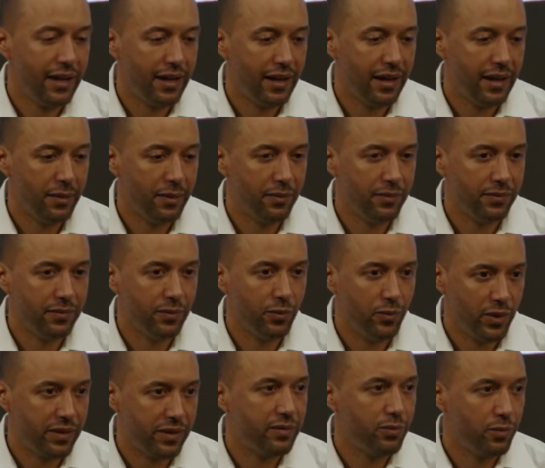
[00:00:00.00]

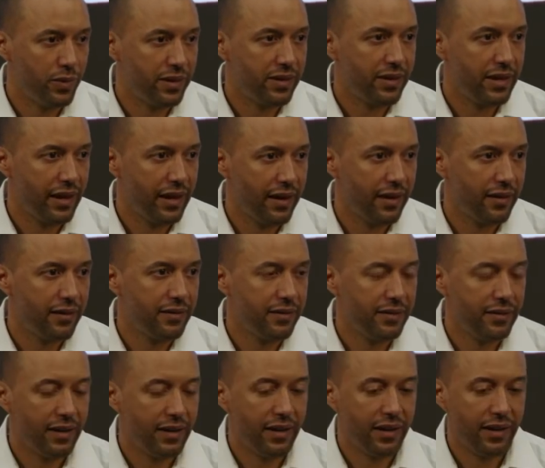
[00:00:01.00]
with care
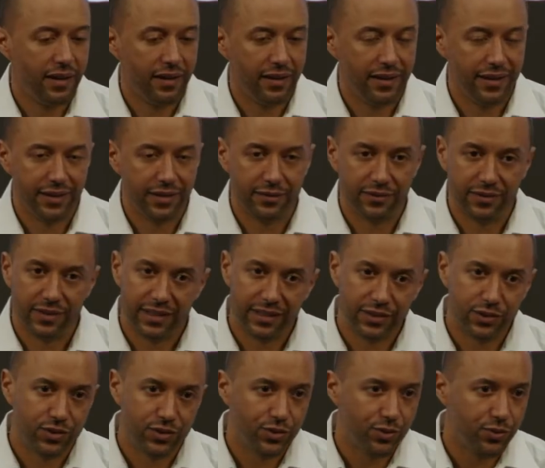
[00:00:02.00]
and
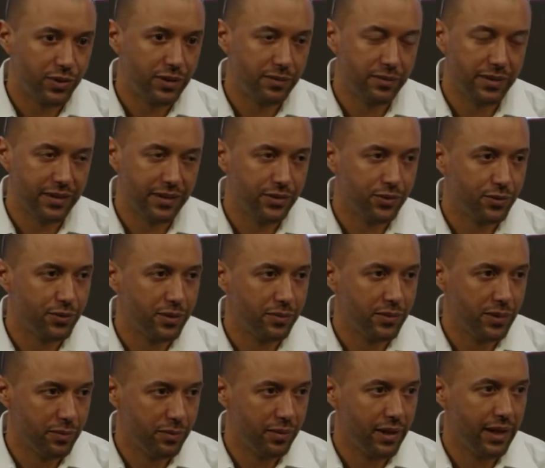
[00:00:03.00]
extremely,
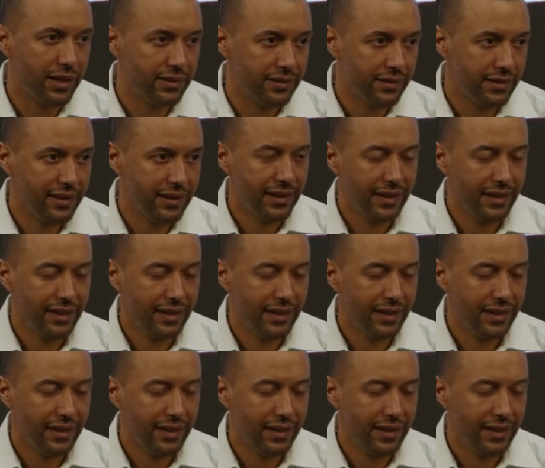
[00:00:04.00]
extremely bright